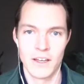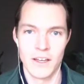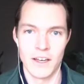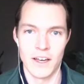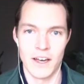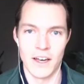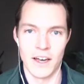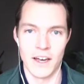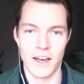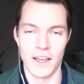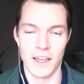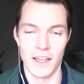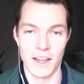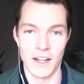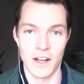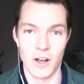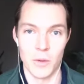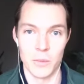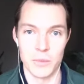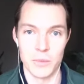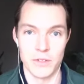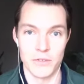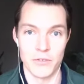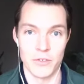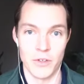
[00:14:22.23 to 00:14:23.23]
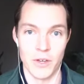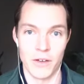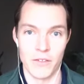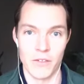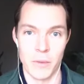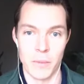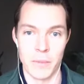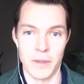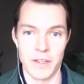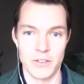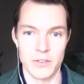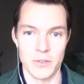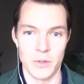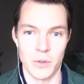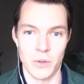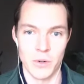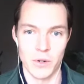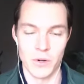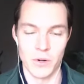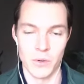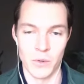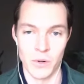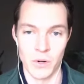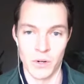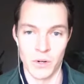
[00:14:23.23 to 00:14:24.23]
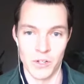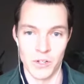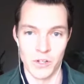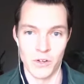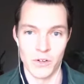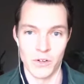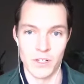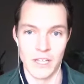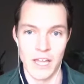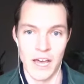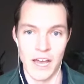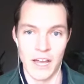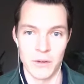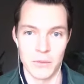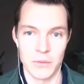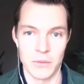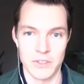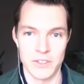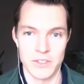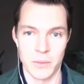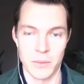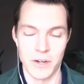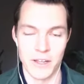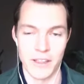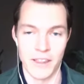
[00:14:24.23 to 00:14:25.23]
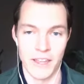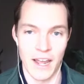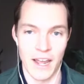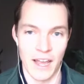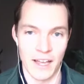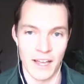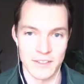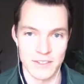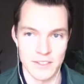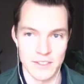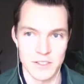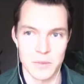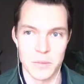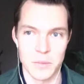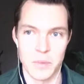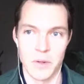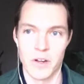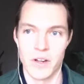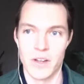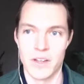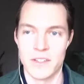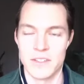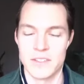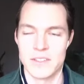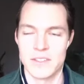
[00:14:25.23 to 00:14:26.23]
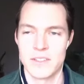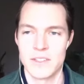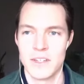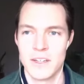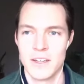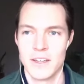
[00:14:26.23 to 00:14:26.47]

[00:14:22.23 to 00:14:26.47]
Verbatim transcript: Uh, it helps if you have a mentor or you're aligned with somebody that has experience.